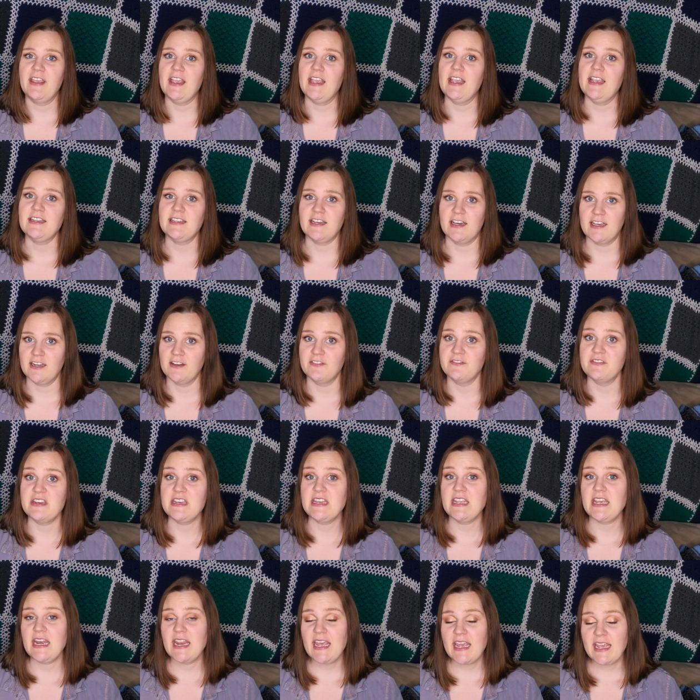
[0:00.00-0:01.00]
a ton of
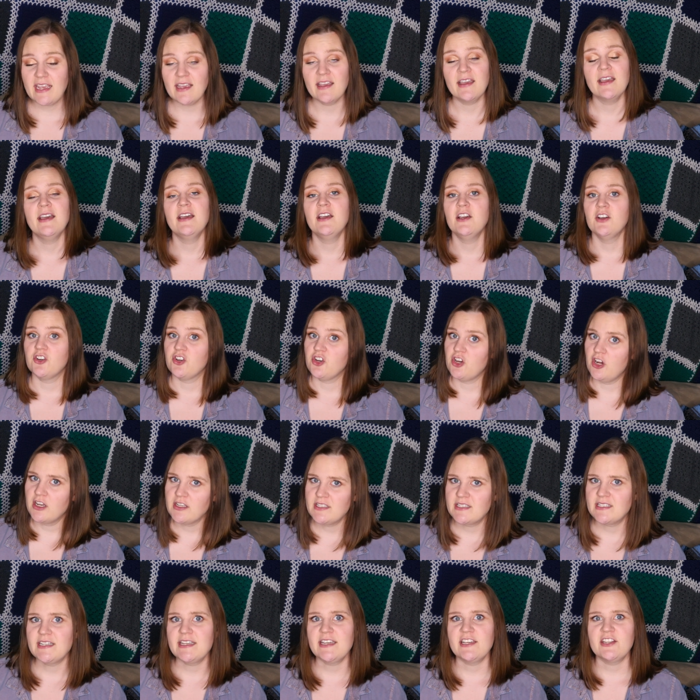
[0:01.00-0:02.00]
knitting,
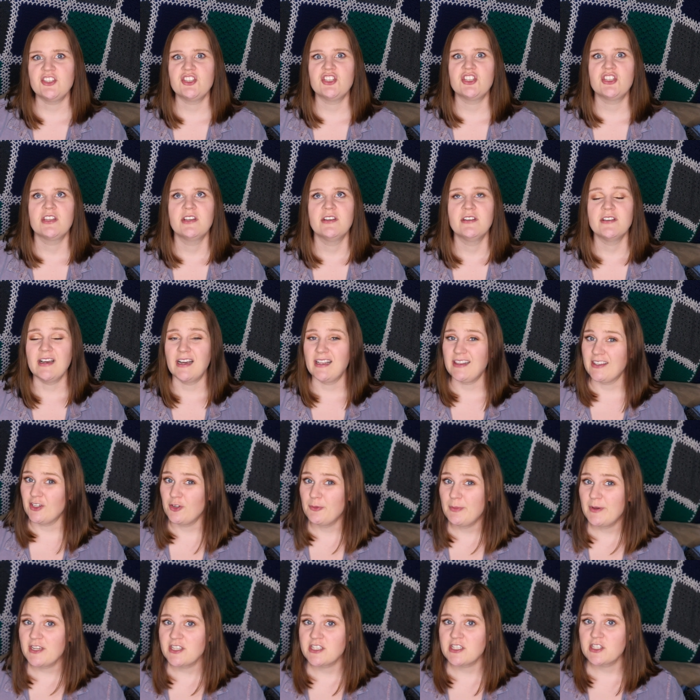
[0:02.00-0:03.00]
cross stitch, a
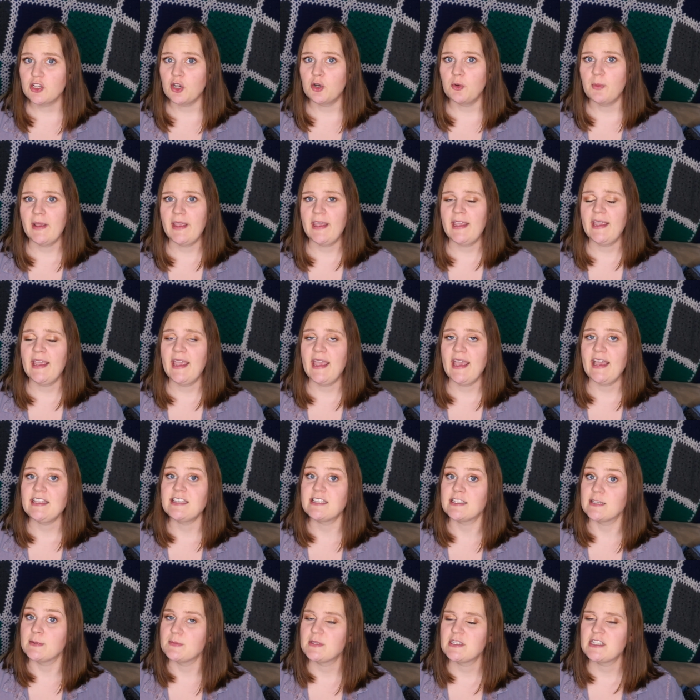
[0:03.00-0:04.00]
little bit of sewing
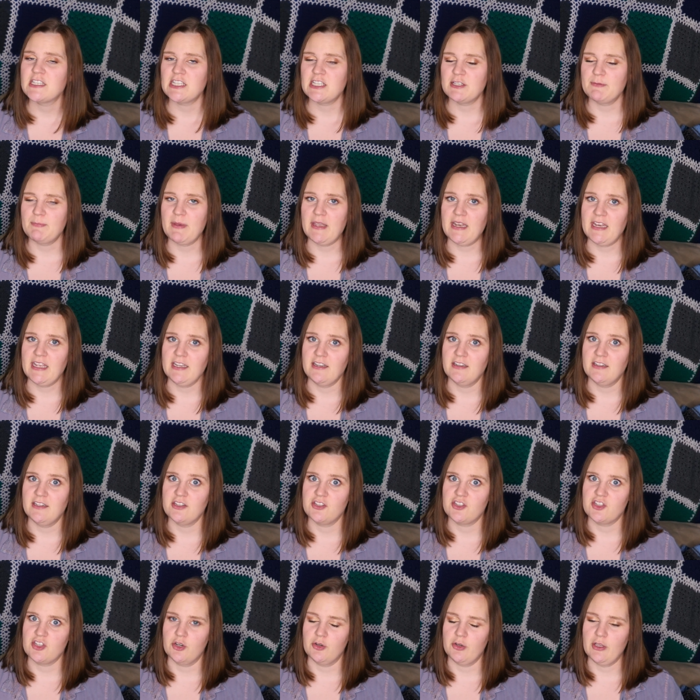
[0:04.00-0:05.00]
and some spinning
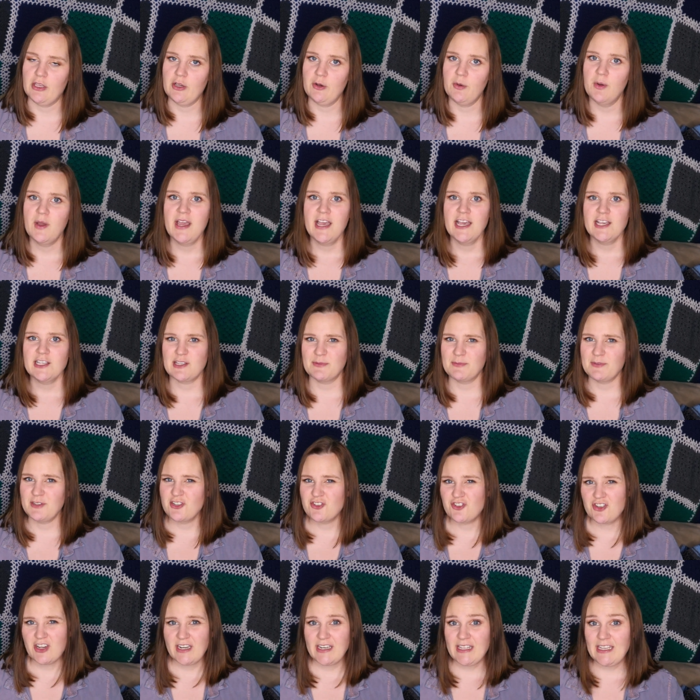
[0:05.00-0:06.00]
to show you. So I'm
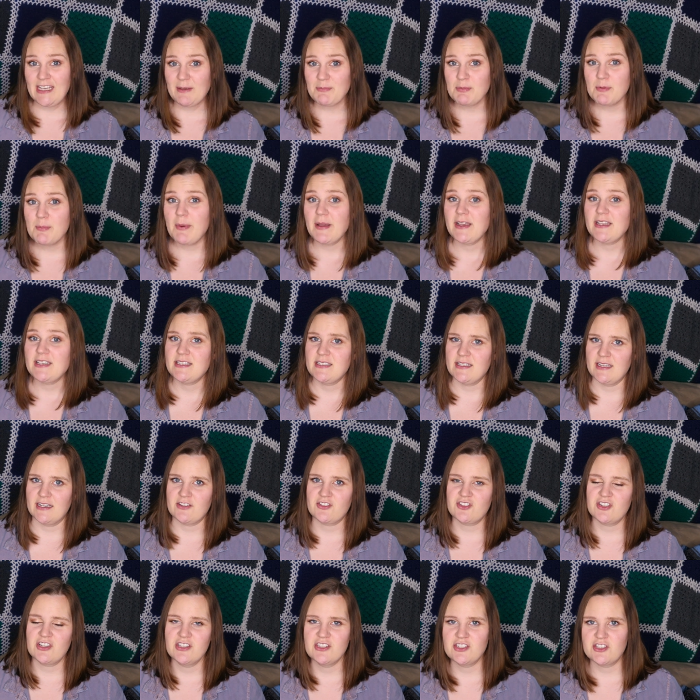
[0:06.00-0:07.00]
gonna try to keep it by
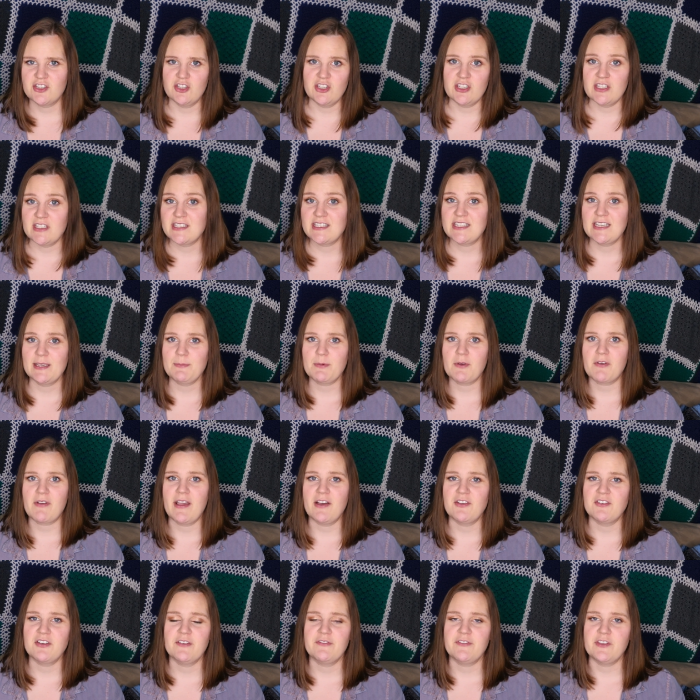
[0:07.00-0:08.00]
section so you can skip
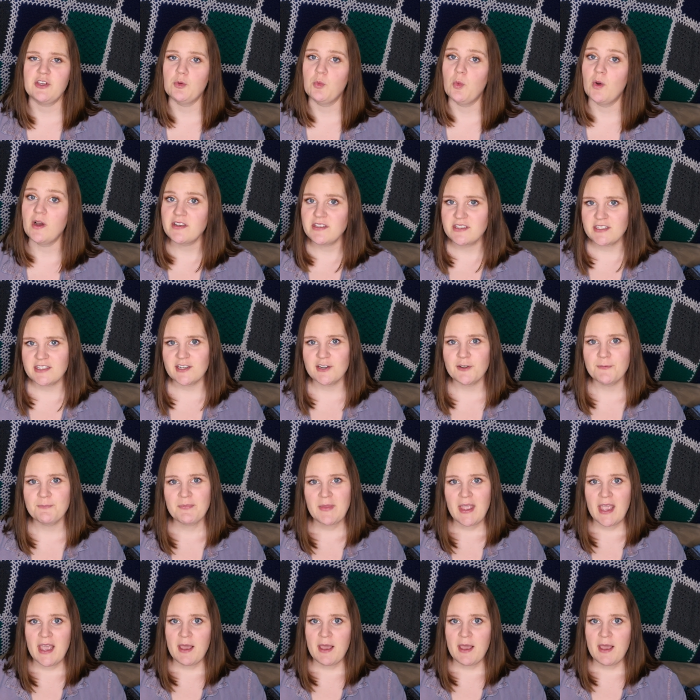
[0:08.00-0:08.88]
around if you want to,